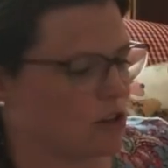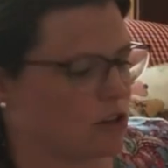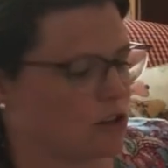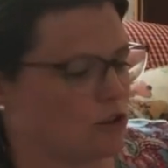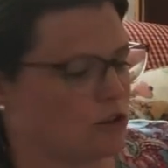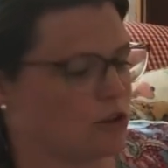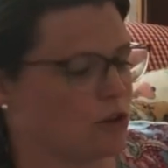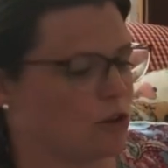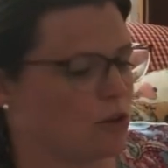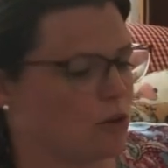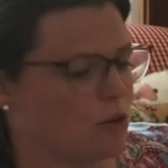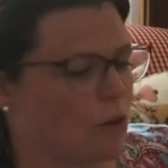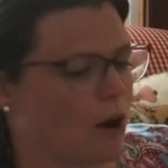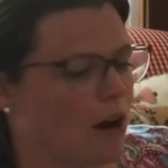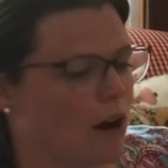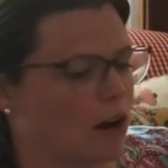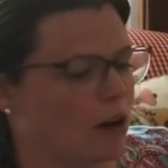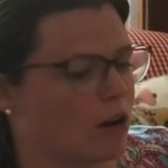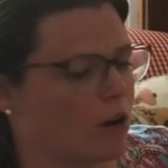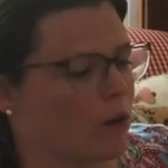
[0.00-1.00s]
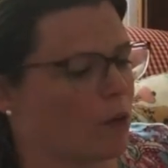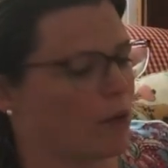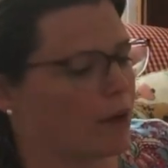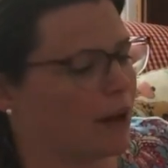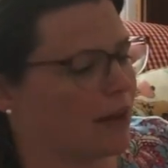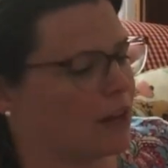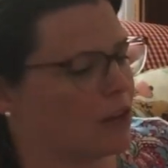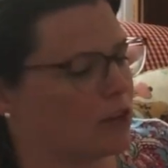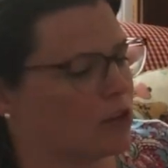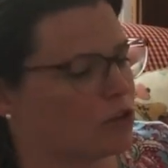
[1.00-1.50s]
you are
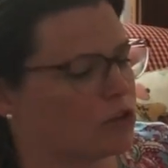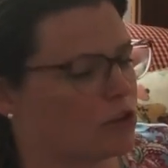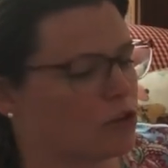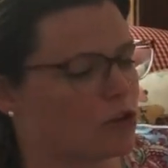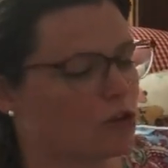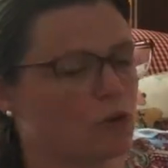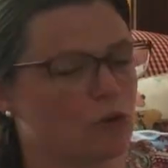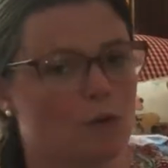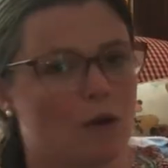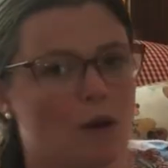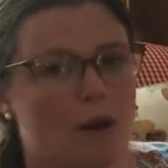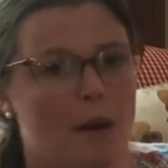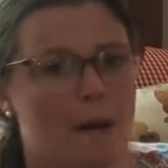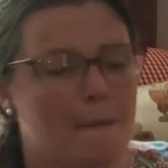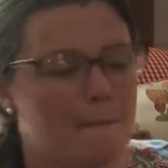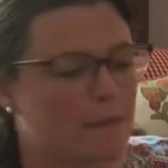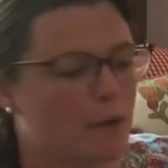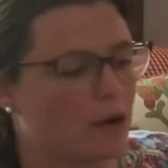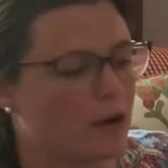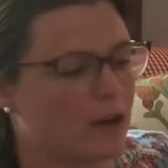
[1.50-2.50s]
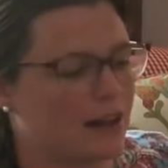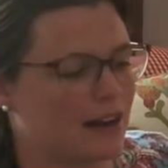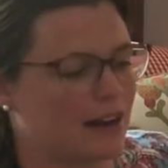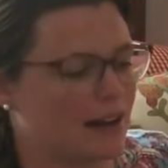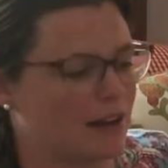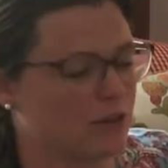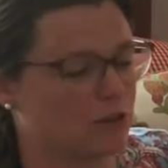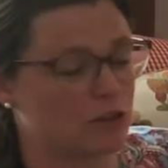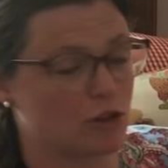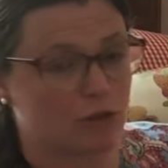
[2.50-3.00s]
going to put,
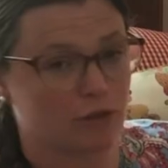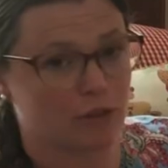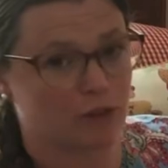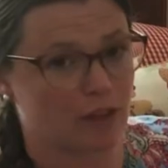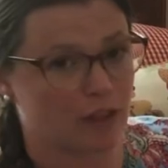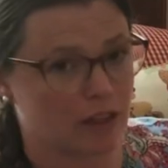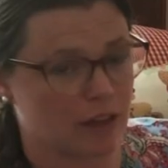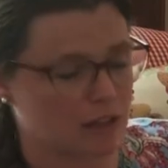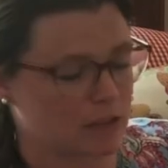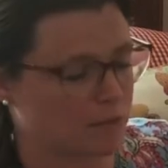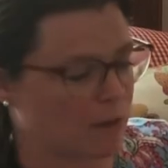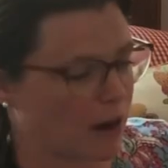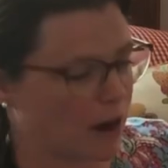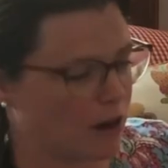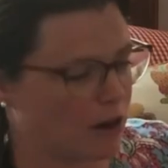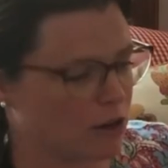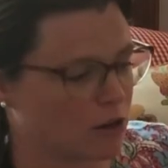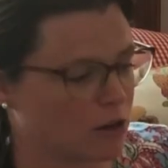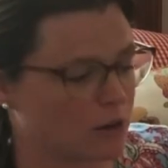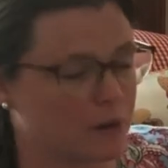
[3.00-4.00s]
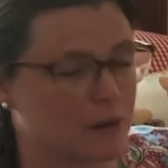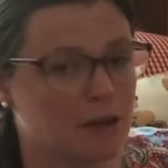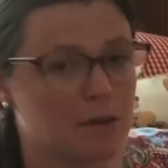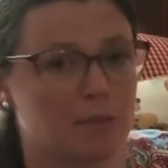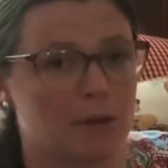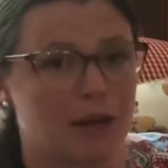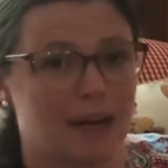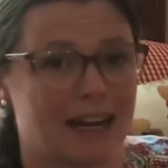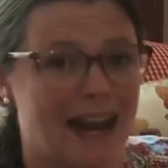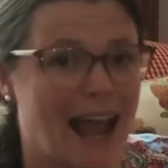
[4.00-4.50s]
so for this part, you're going to
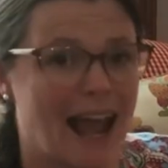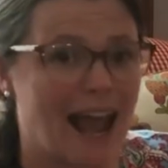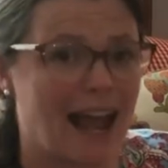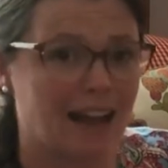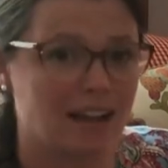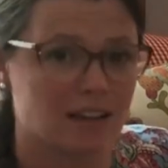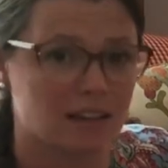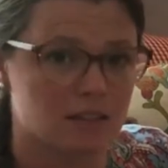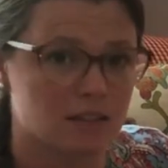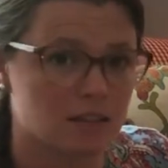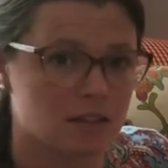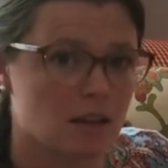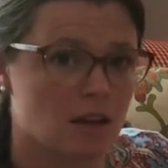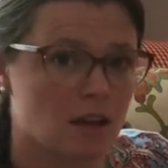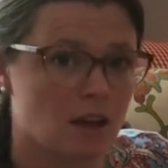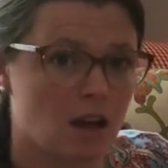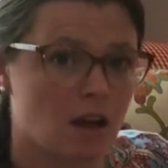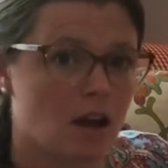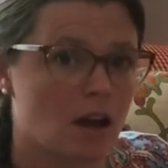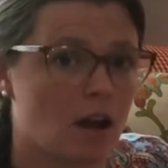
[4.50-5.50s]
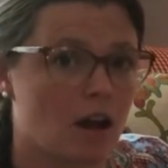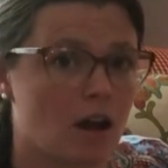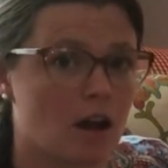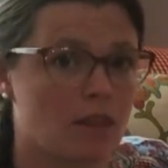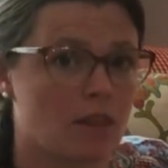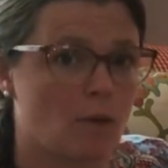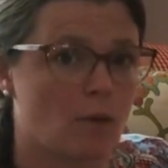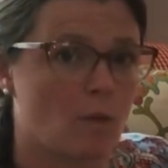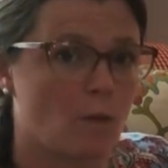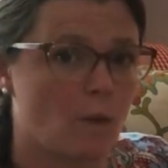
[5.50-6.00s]
put an X
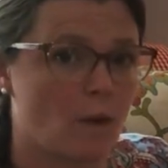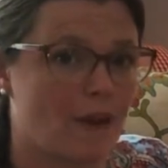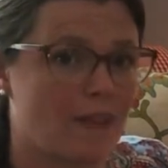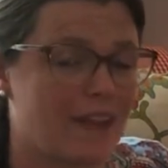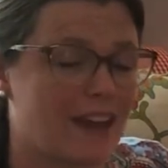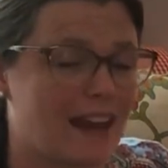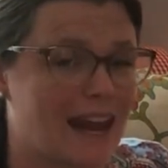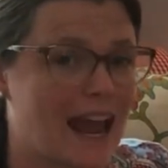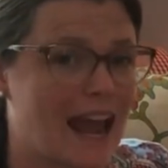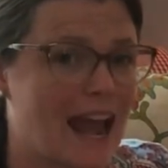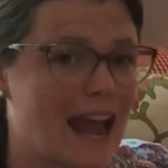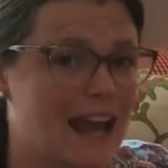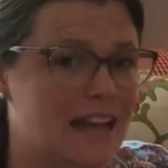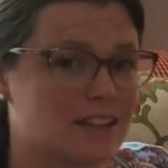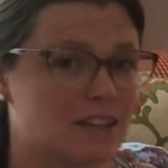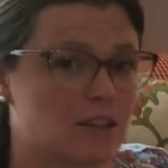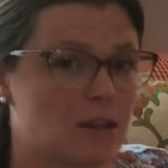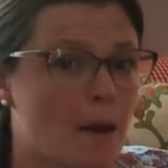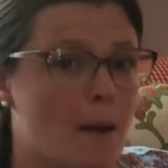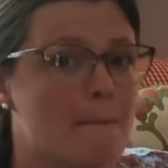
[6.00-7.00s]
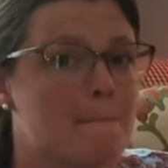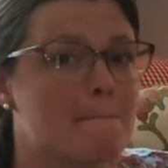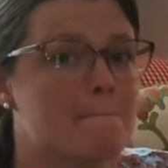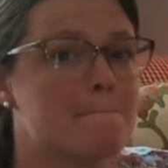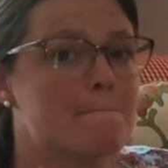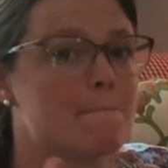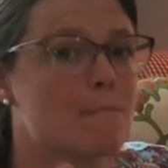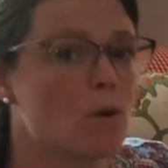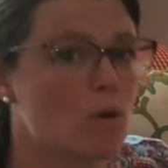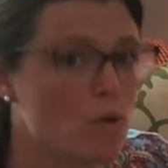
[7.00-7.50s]
on the one that has
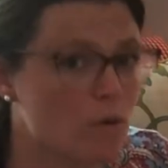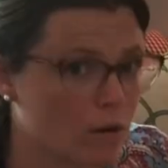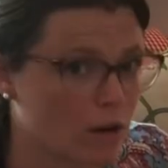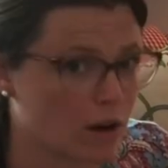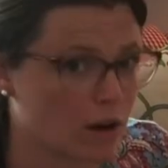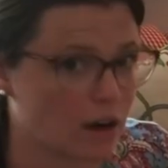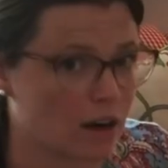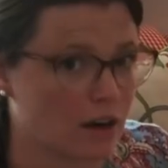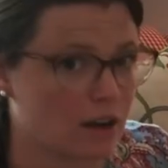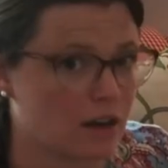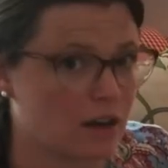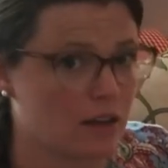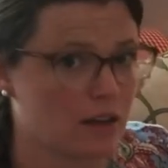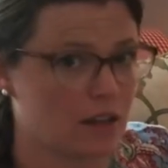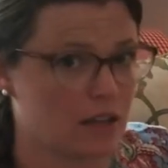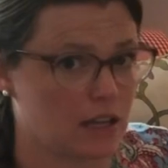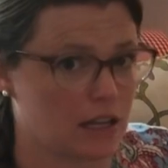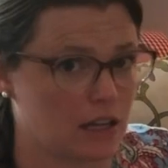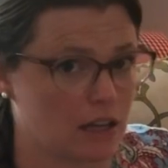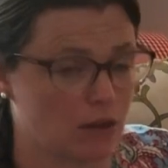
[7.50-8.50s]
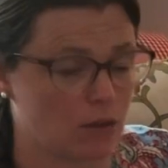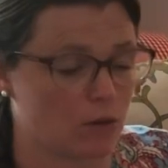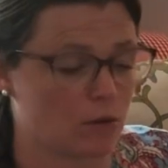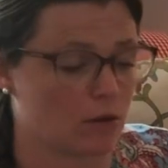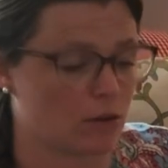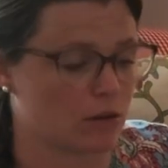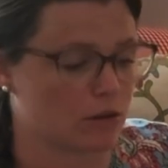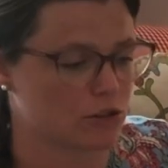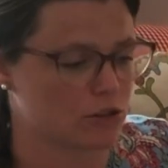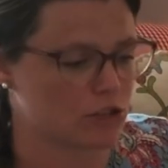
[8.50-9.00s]
more
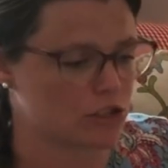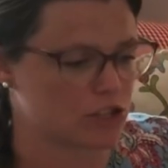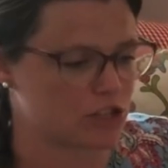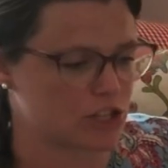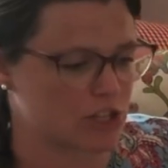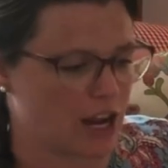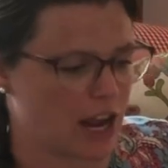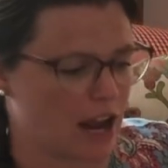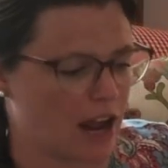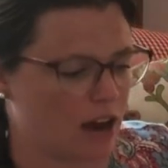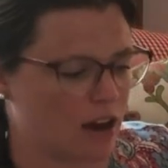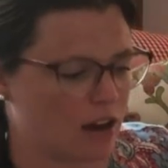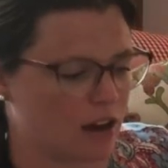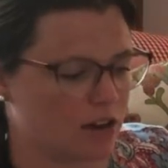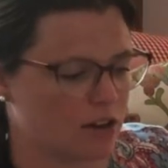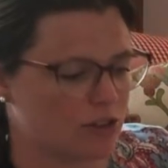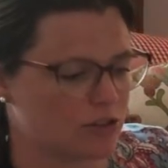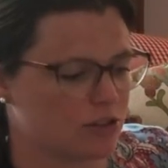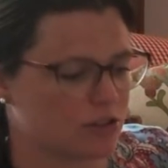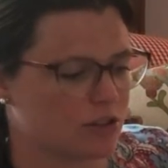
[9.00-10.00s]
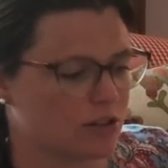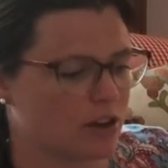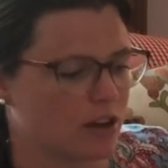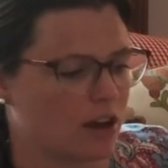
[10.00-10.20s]
equal shares.